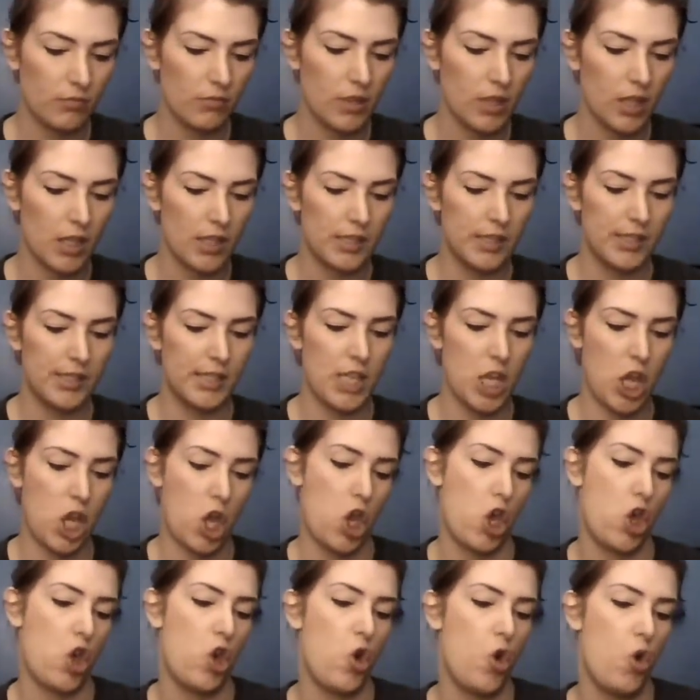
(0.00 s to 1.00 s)

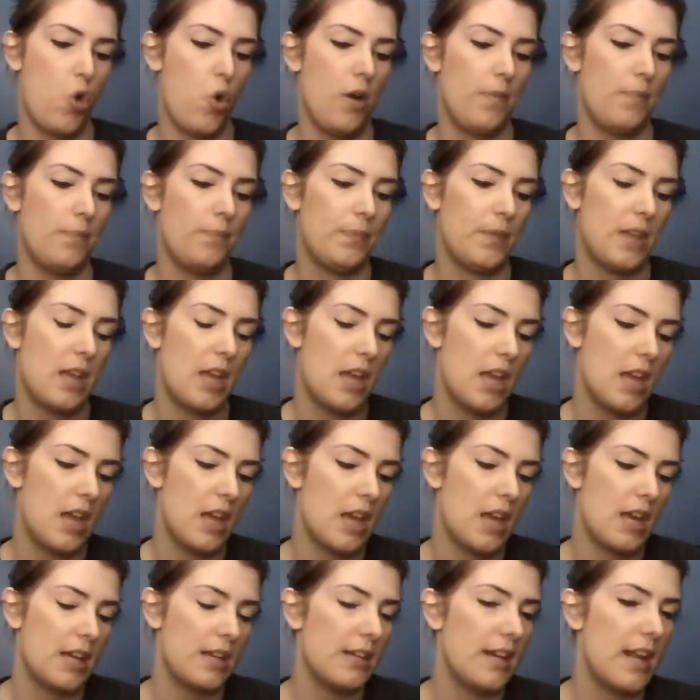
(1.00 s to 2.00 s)
So
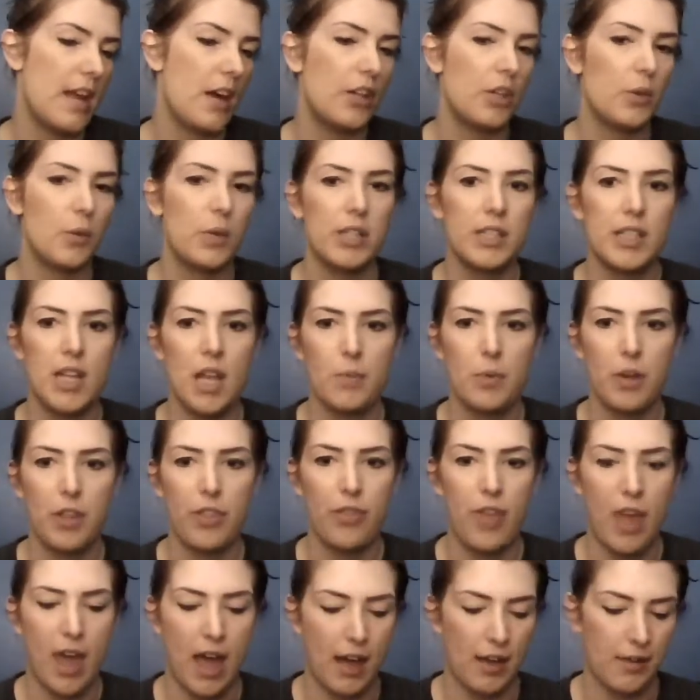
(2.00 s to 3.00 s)
now that we're done with
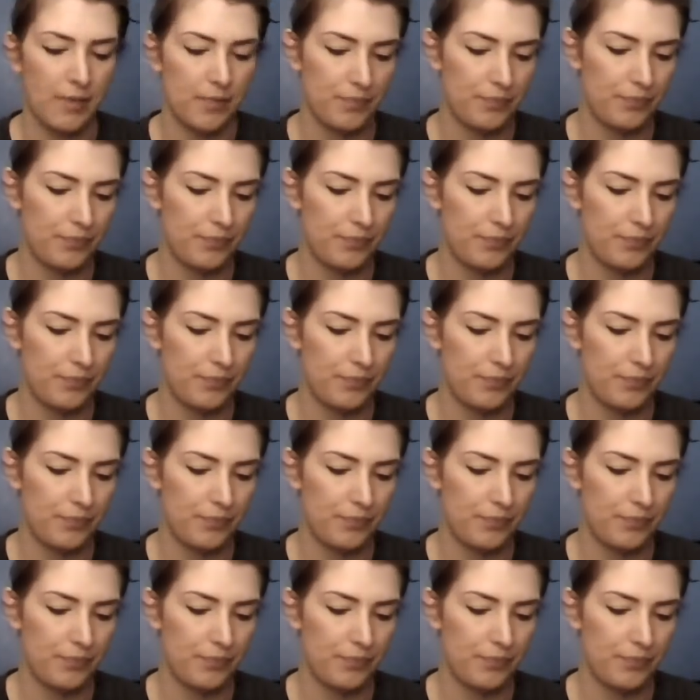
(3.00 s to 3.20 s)
that,